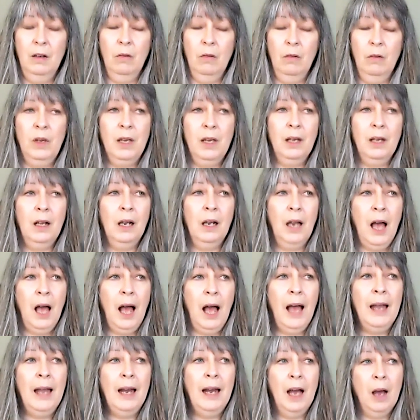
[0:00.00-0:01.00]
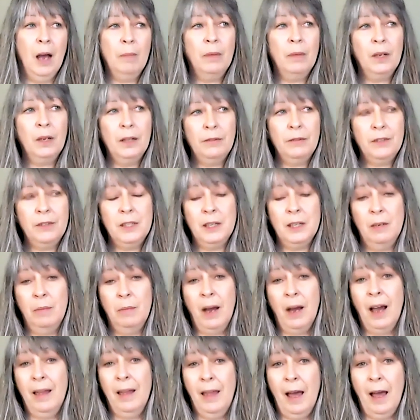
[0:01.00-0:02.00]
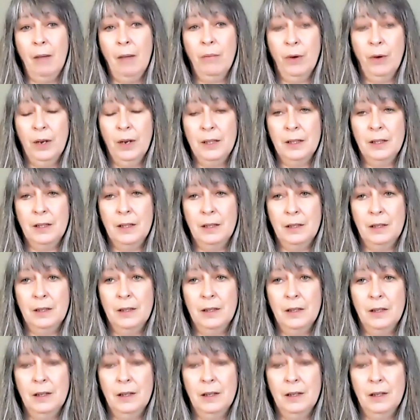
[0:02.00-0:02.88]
We can glide uplifted by that presence